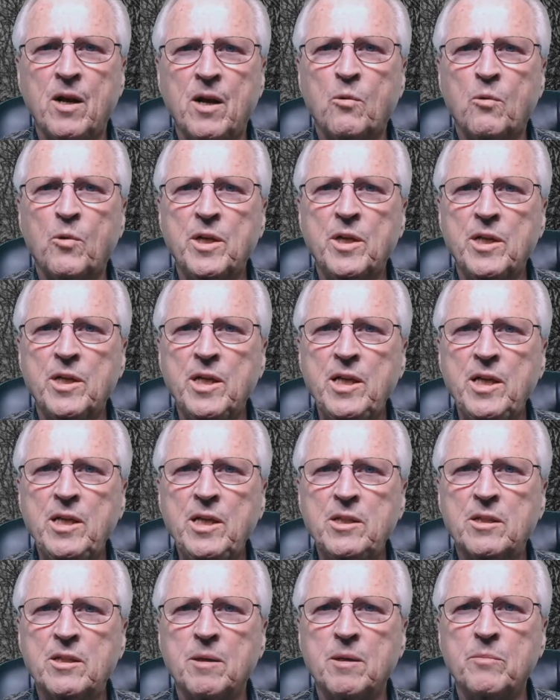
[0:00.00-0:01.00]
We
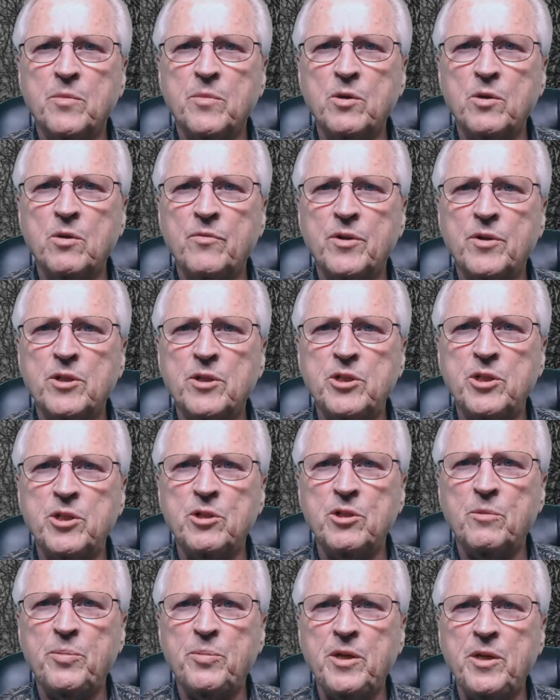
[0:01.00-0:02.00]
need to move the
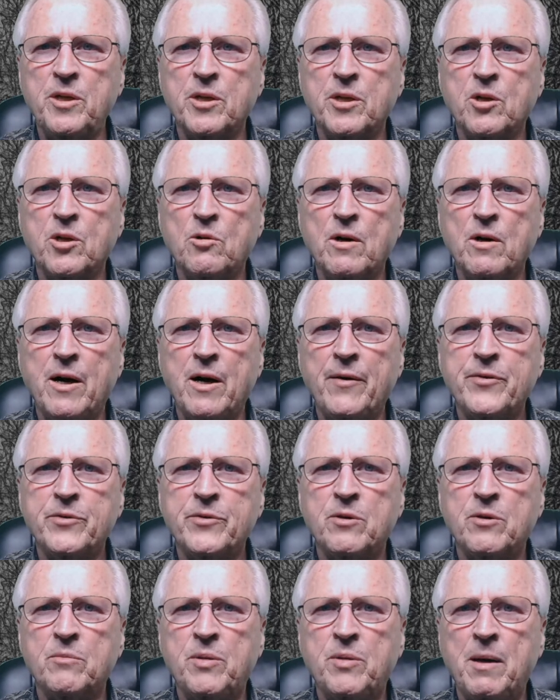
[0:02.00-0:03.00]
GOP to go after
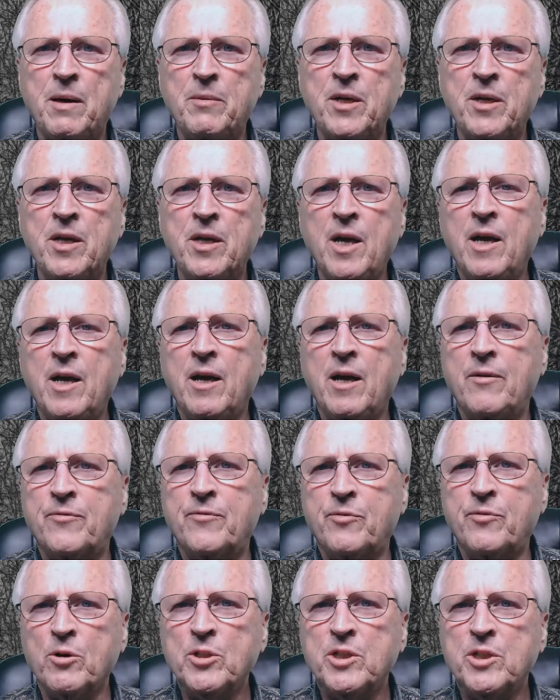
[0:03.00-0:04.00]
Obama and
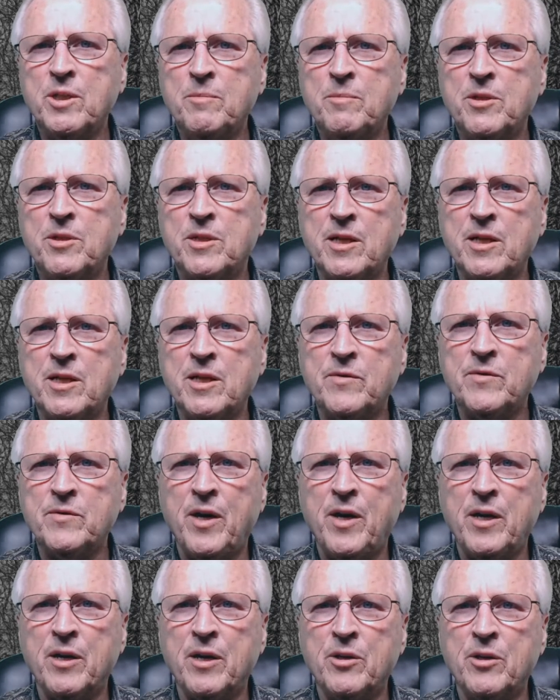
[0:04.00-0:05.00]
force him to
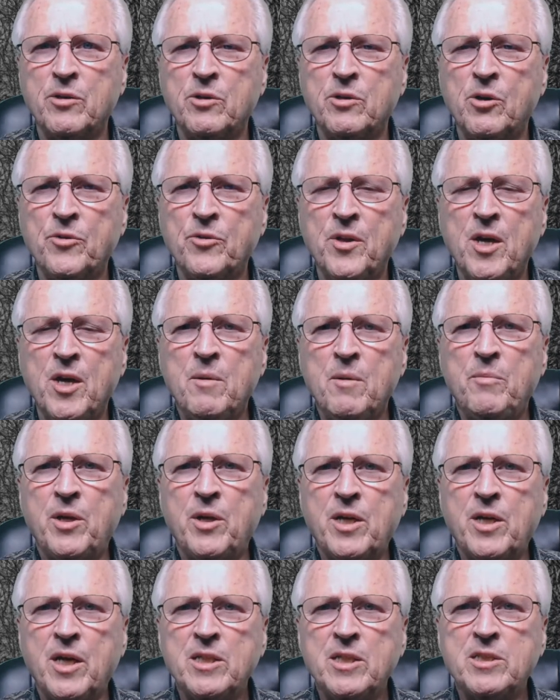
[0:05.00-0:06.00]
testify under oath,
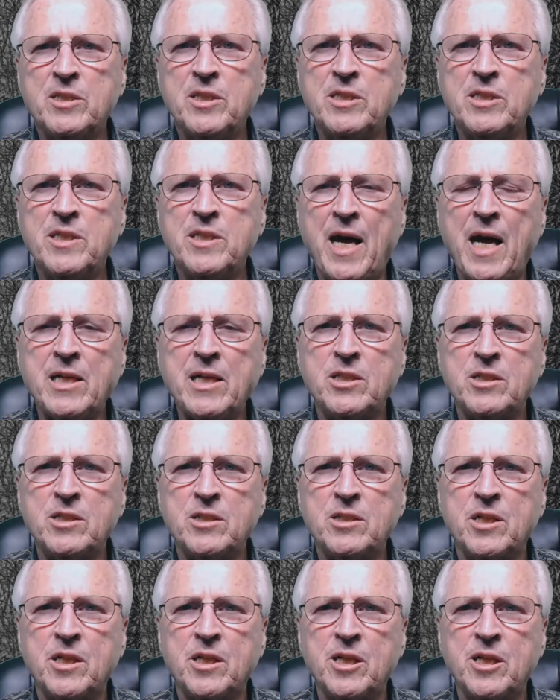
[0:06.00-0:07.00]
because these
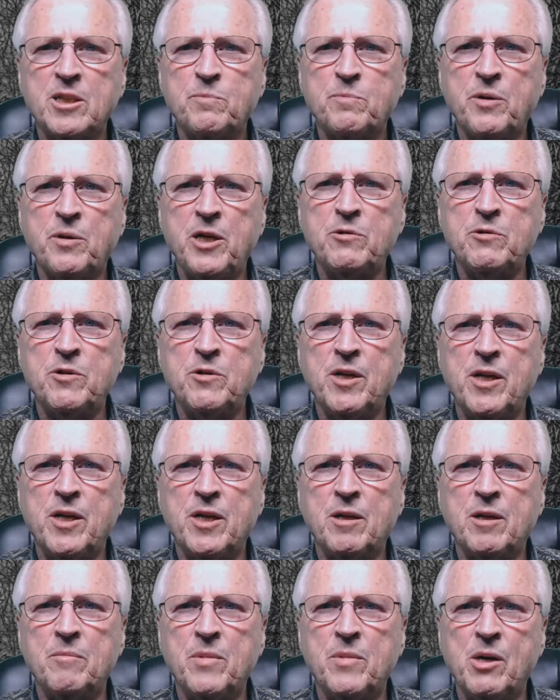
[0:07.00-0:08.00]
actions against
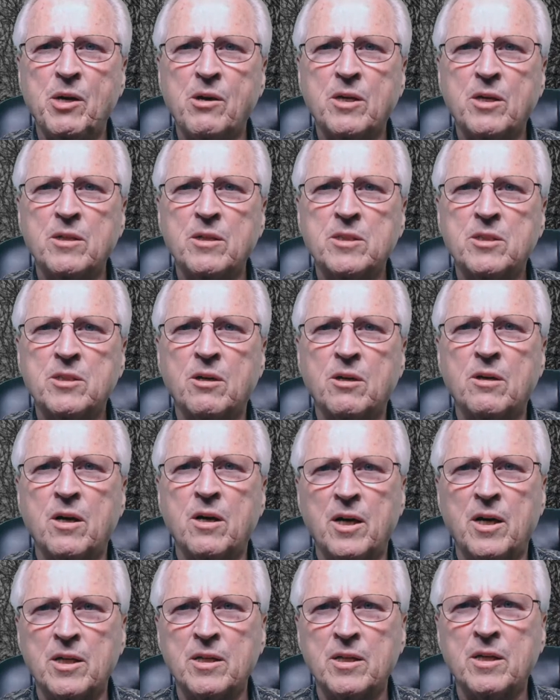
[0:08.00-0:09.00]
patriotic Americans are
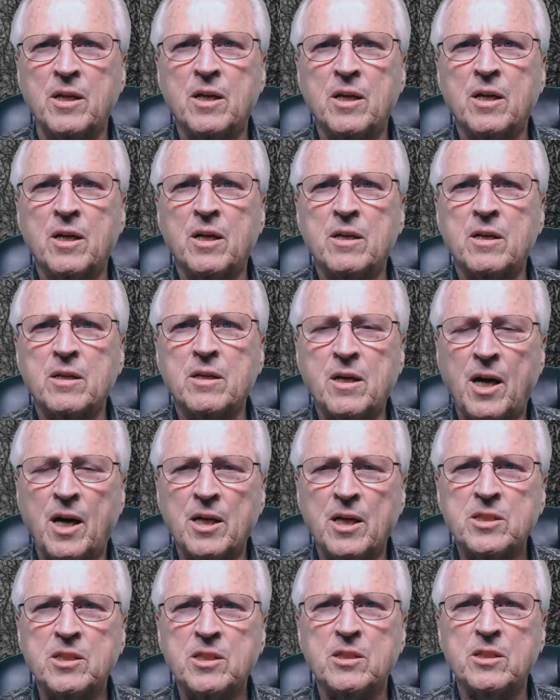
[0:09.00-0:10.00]

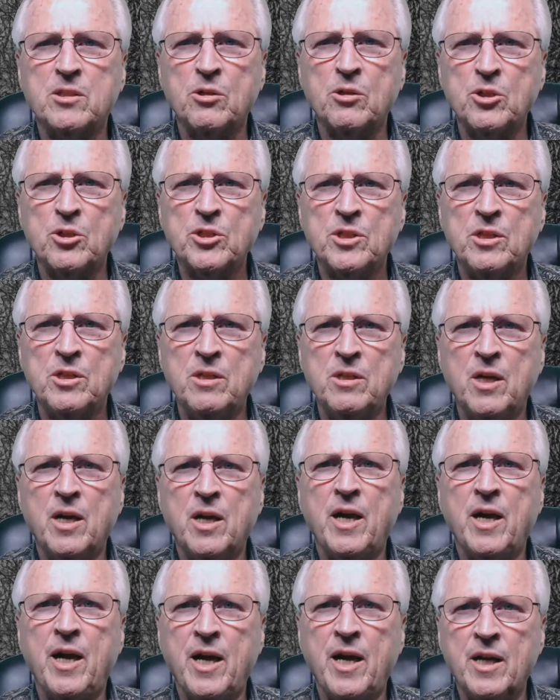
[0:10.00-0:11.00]
unconstitutional
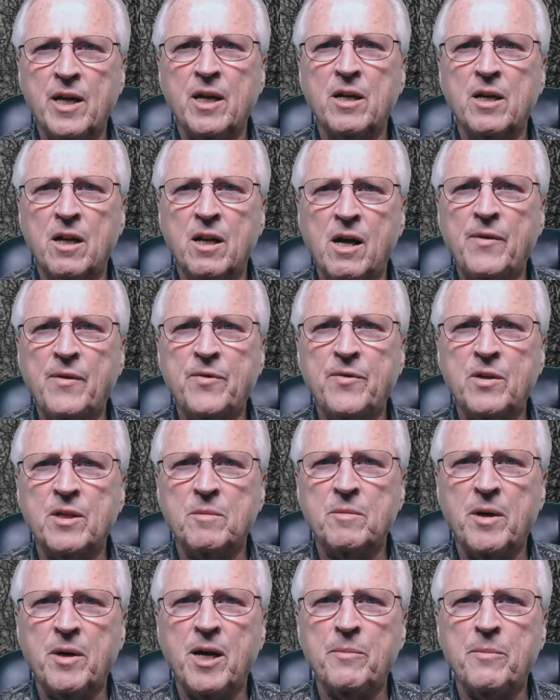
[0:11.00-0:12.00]
and unlawful,
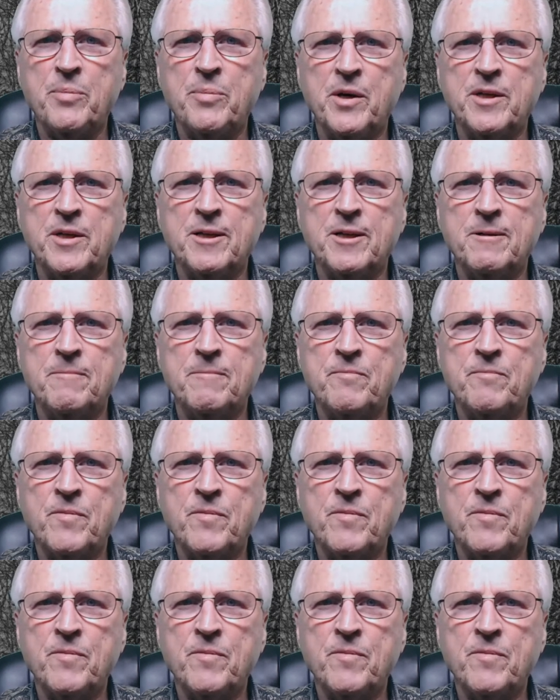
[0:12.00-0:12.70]
in my opinion.